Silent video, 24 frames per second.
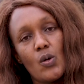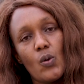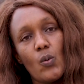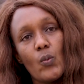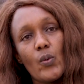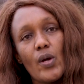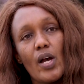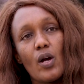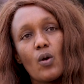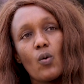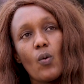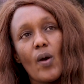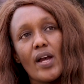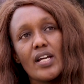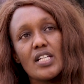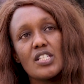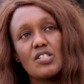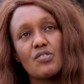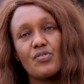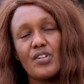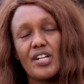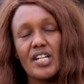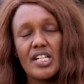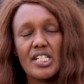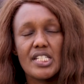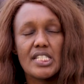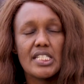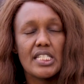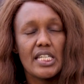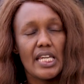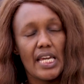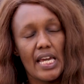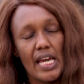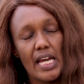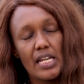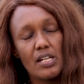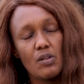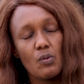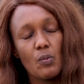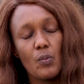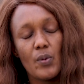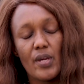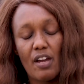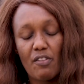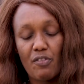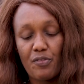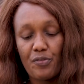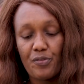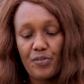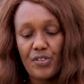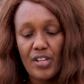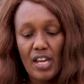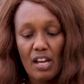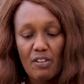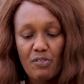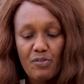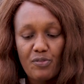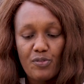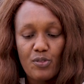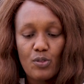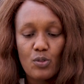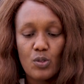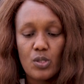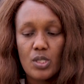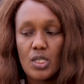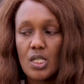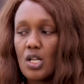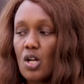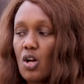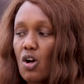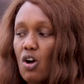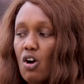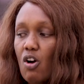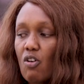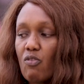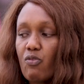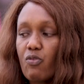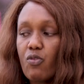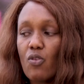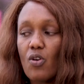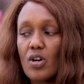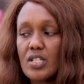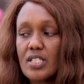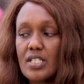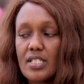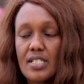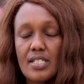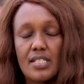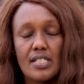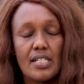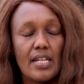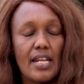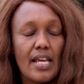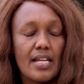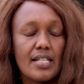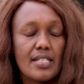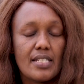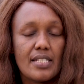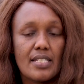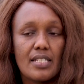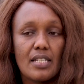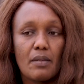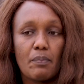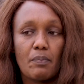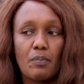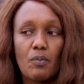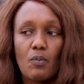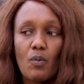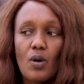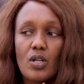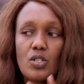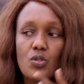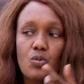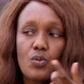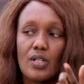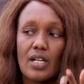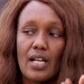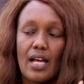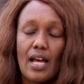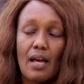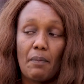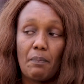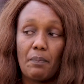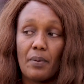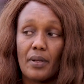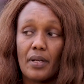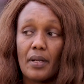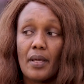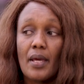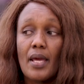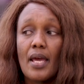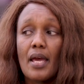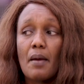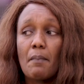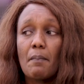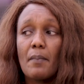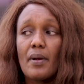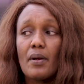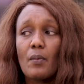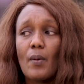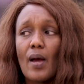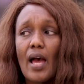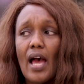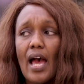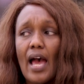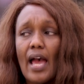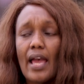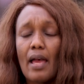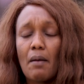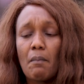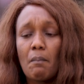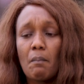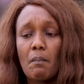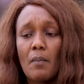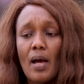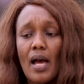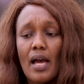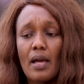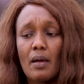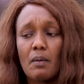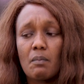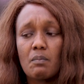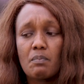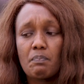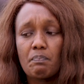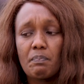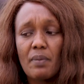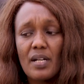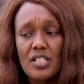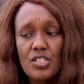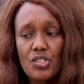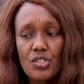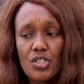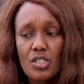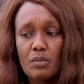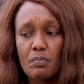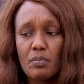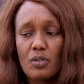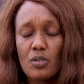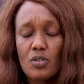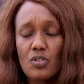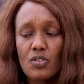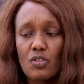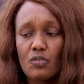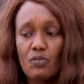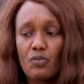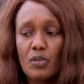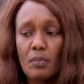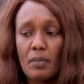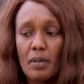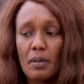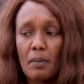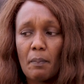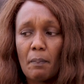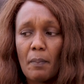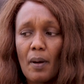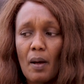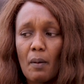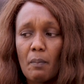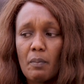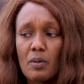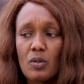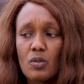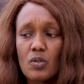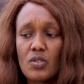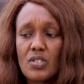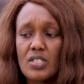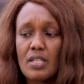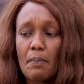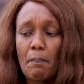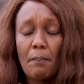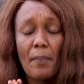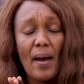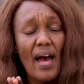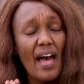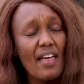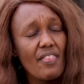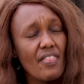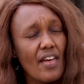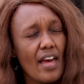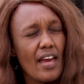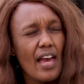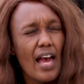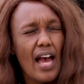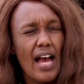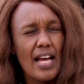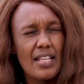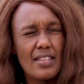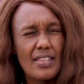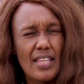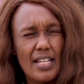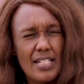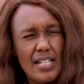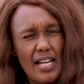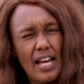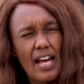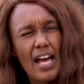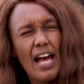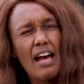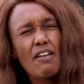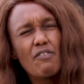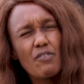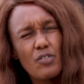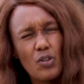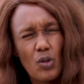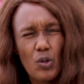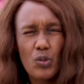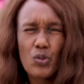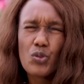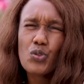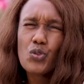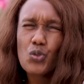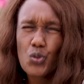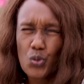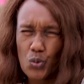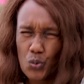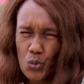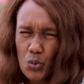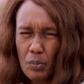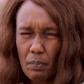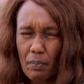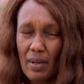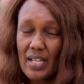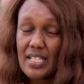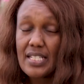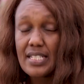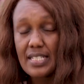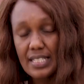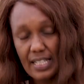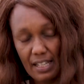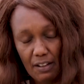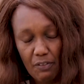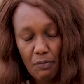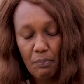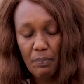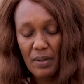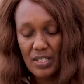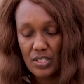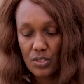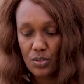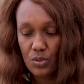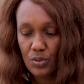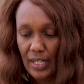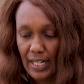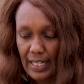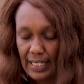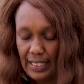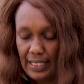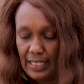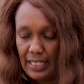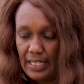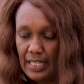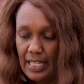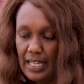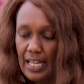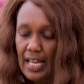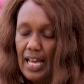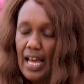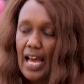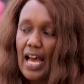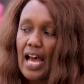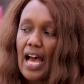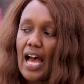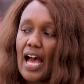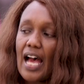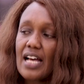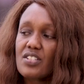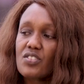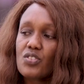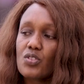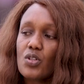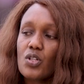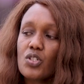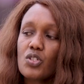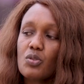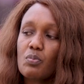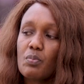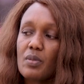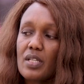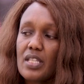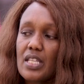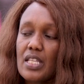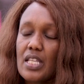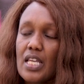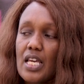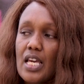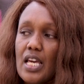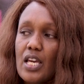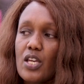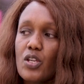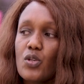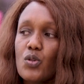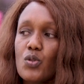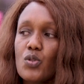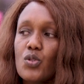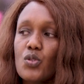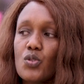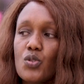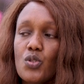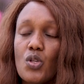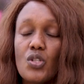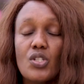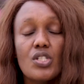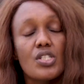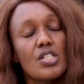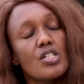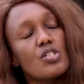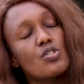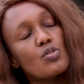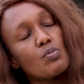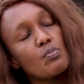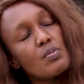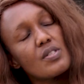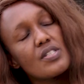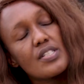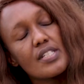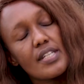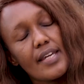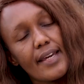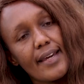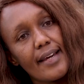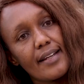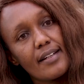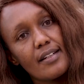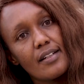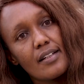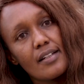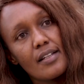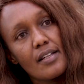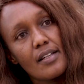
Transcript: We are quite very scared. We are fearful of what is the next step, what will happen. But I am passionate because of women empowered, because the path that I have gone through myself personally has taught me you do not need to be scared.